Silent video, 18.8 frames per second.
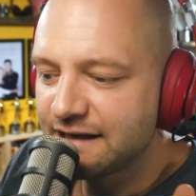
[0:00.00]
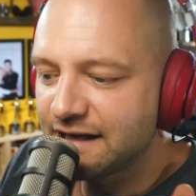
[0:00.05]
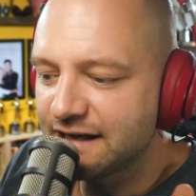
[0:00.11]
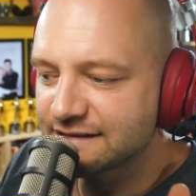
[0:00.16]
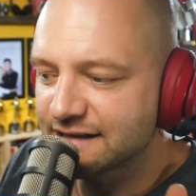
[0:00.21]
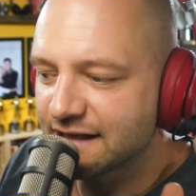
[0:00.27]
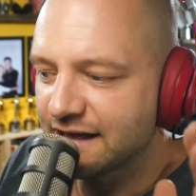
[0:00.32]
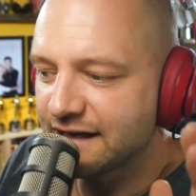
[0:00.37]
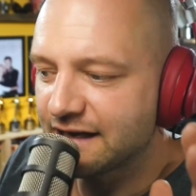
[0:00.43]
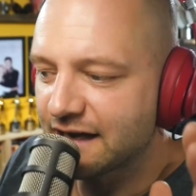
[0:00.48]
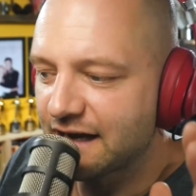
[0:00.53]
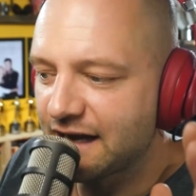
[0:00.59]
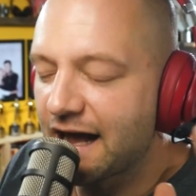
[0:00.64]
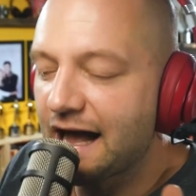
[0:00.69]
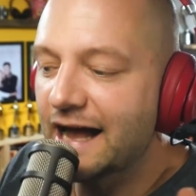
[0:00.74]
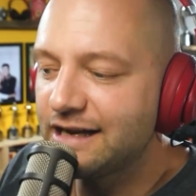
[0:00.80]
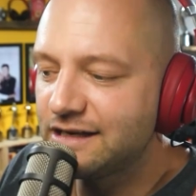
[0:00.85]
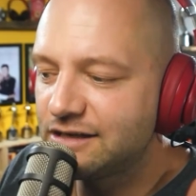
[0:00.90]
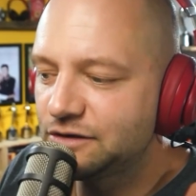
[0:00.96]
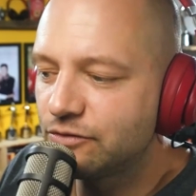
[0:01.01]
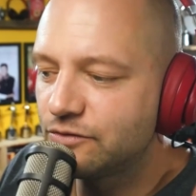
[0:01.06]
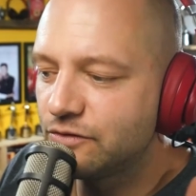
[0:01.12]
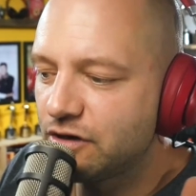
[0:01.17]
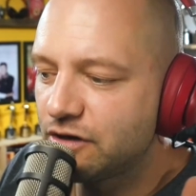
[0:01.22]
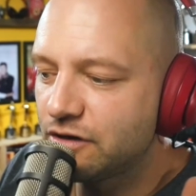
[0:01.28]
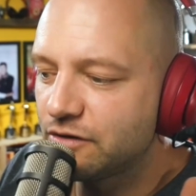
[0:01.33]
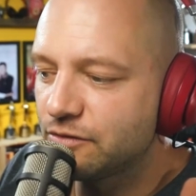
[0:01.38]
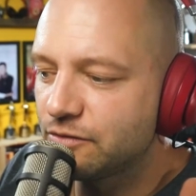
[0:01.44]
is, is like, I don't
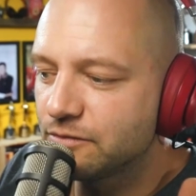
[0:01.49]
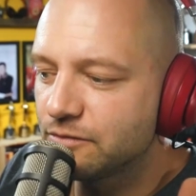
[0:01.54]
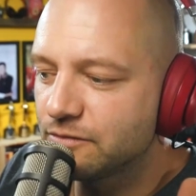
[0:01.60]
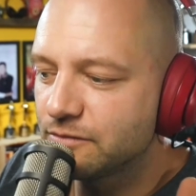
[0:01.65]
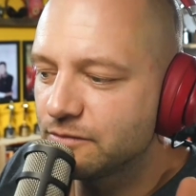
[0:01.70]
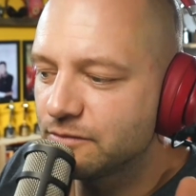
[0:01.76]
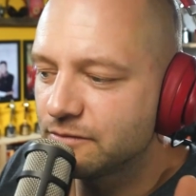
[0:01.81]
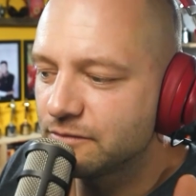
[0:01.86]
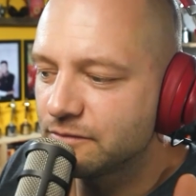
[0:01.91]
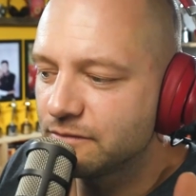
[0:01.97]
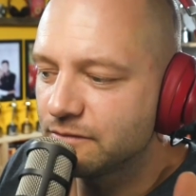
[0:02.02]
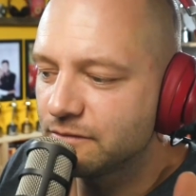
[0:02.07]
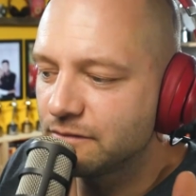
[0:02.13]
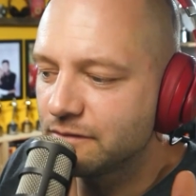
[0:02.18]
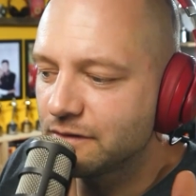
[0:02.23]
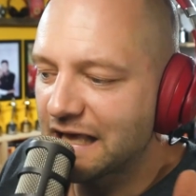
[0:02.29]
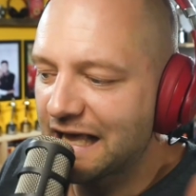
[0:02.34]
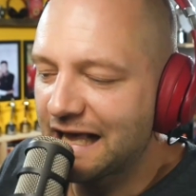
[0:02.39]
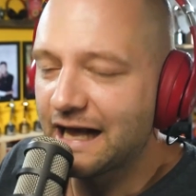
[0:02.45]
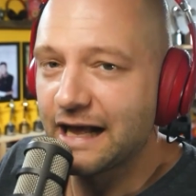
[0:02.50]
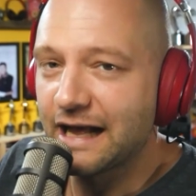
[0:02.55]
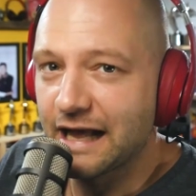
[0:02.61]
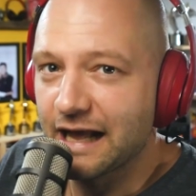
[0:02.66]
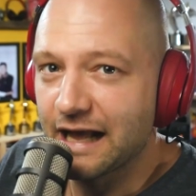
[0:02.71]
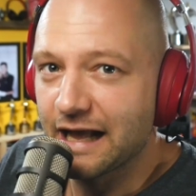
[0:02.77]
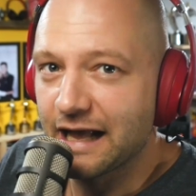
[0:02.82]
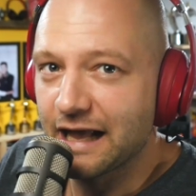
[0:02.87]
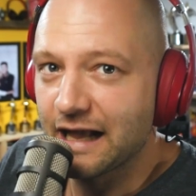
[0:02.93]
know how,
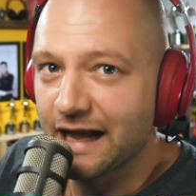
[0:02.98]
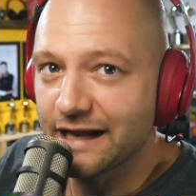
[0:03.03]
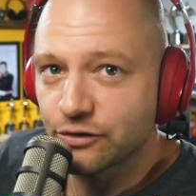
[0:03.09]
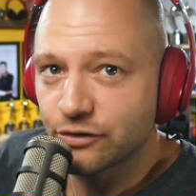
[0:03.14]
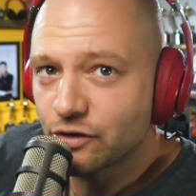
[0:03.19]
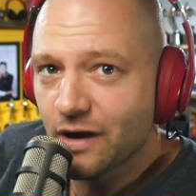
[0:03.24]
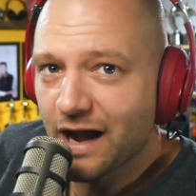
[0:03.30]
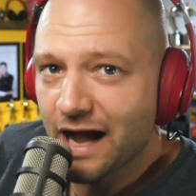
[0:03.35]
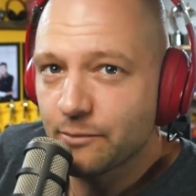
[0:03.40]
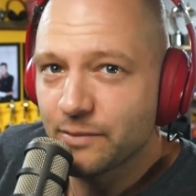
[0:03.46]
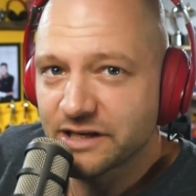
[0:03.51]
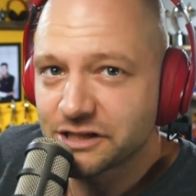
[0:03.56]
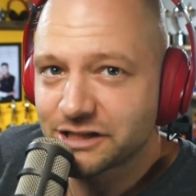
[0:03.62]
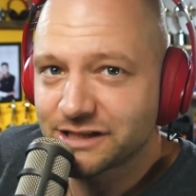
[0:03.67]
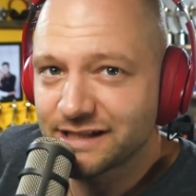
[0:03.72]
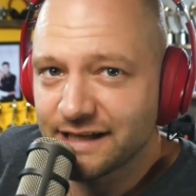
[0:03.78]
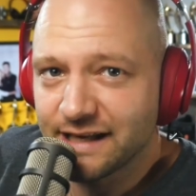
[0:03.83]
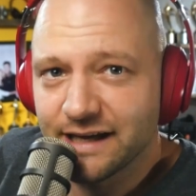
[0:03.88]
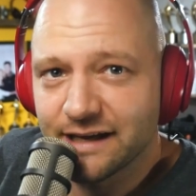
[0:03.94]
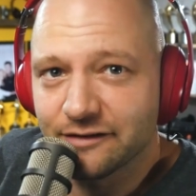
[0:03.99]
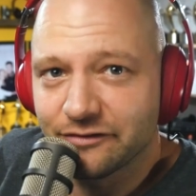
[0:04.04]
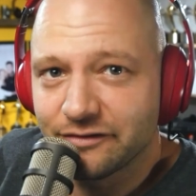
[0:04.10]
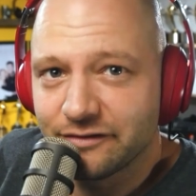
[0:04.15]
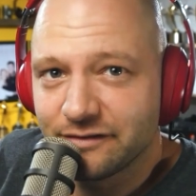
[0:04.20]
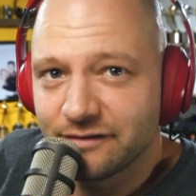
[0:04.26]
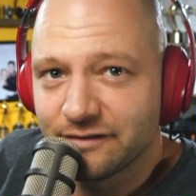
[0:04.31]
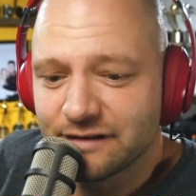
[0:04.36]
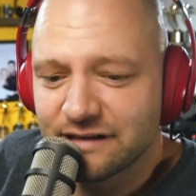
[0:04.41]
I don't know how much to give.
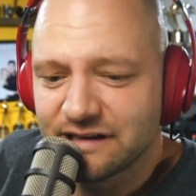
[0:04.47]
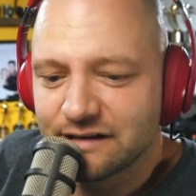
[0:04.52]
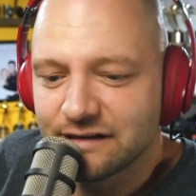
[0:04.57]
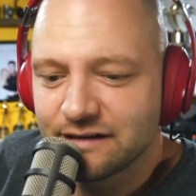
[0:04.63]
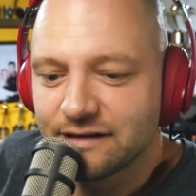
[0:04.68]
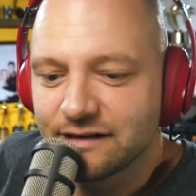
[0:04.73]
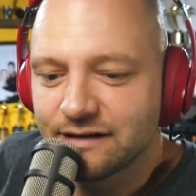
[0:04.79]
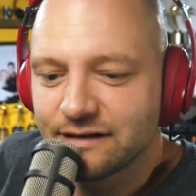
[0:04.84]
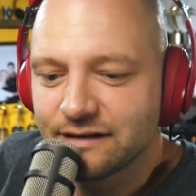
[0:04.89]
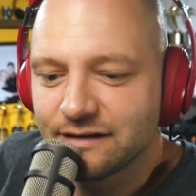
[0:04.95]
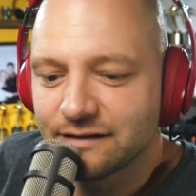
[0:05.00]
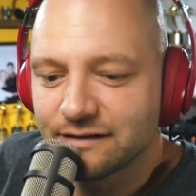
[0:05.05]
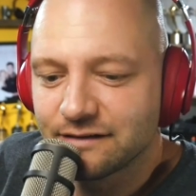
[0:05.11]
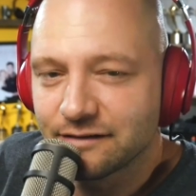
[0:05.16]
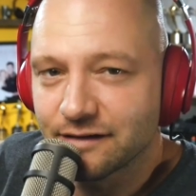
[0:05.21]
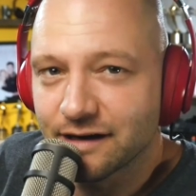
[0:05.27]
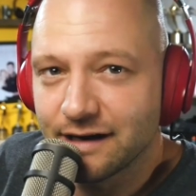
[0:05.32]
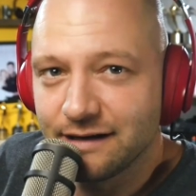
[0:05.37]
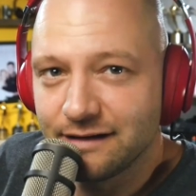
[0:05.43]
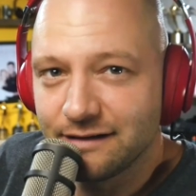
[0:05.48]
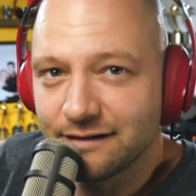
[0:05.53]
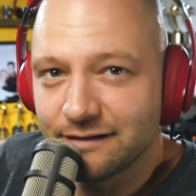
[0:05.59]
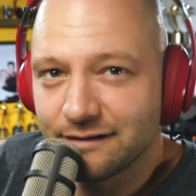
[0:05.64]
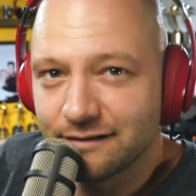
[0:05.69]
Right?